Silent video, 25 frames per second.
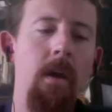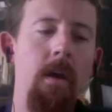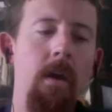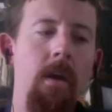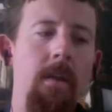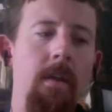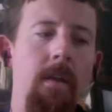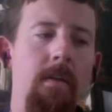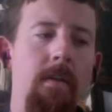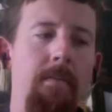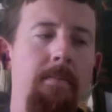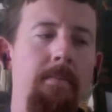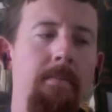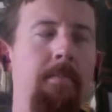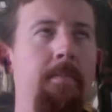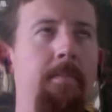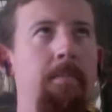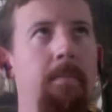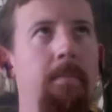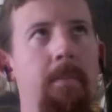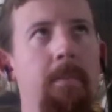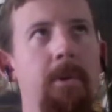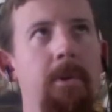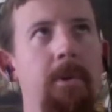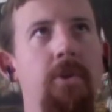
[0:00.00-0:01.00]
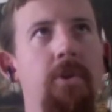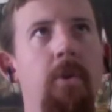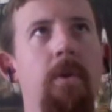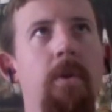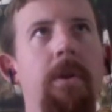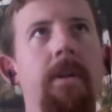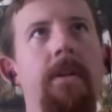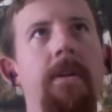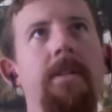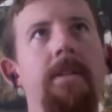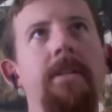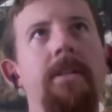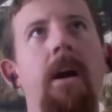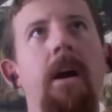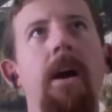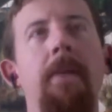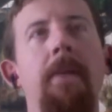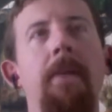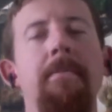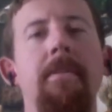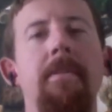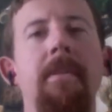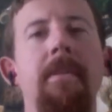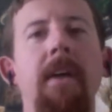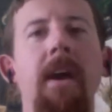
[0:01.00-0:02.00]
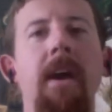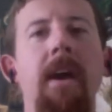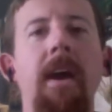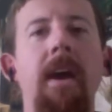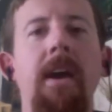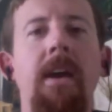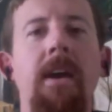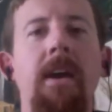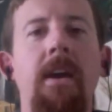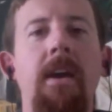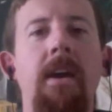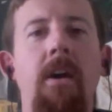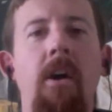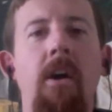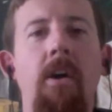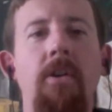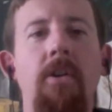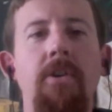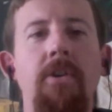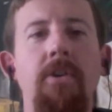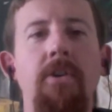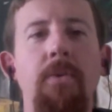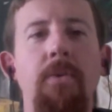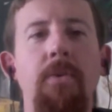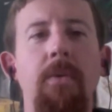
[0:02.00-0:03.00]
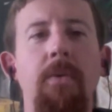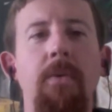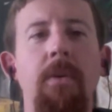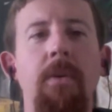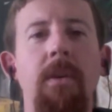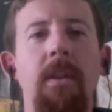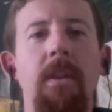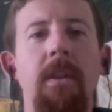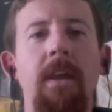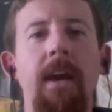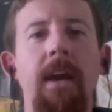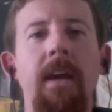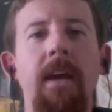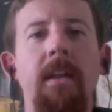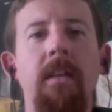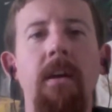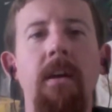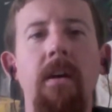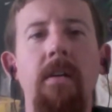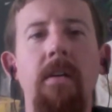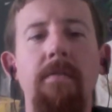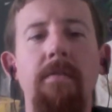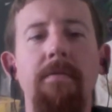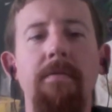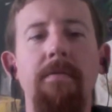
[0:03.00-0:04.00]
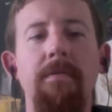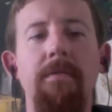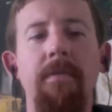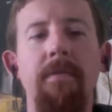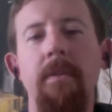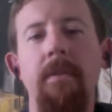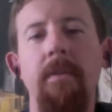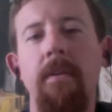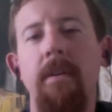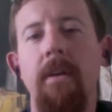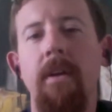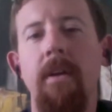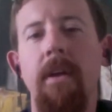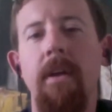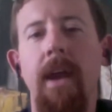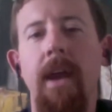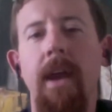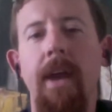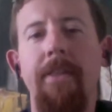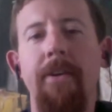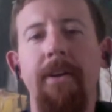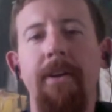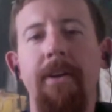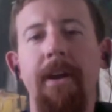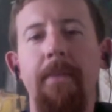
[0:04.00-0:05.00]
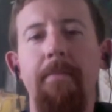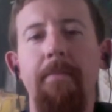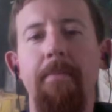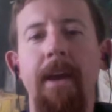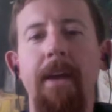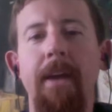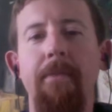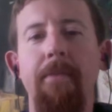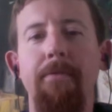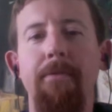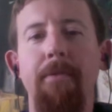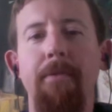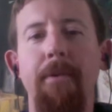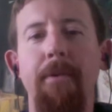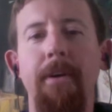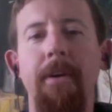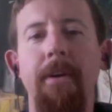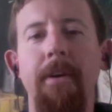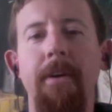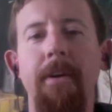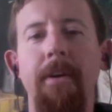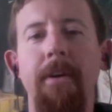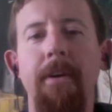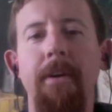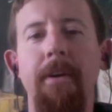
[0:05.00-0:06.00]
majority of the time, they are doing what they love, and they're getting paid for it.